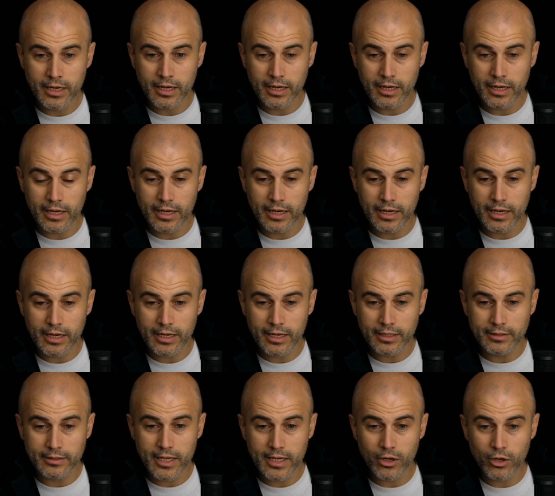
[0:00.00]

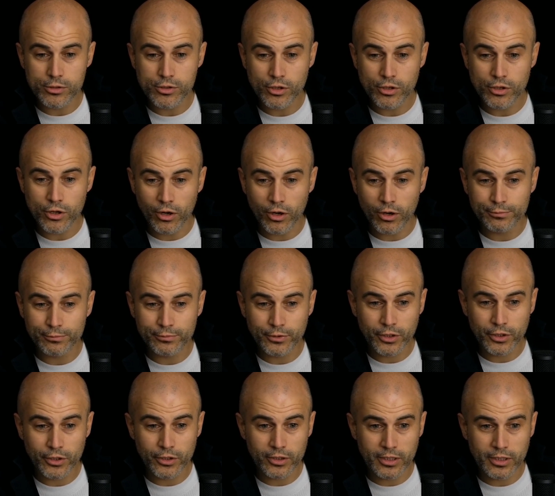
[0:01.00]
They also
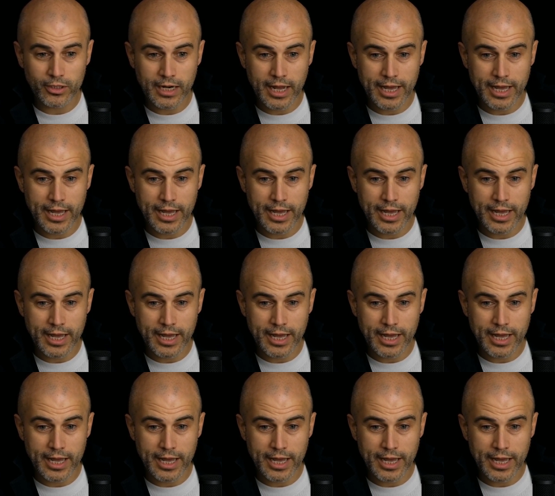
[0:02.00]
offer